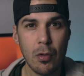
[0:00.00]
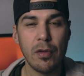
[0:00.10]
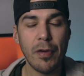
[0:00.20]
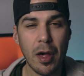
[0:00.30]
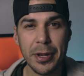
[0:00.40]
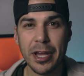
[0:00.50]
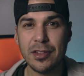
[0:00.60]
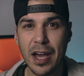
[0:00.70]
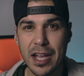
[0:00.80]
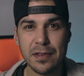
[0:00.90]
We've all been on
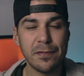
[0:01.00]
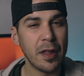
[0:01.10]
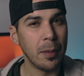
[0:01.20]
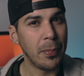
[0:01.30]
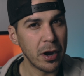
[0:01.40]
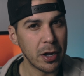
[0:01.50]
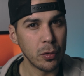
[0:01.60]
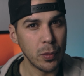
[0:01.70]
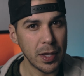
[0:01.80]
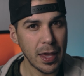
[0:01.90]
diets and fell apart on the
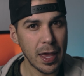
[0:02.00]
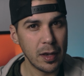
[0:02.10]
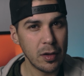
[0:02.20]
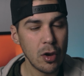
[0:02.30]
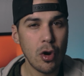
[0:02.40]
weekend,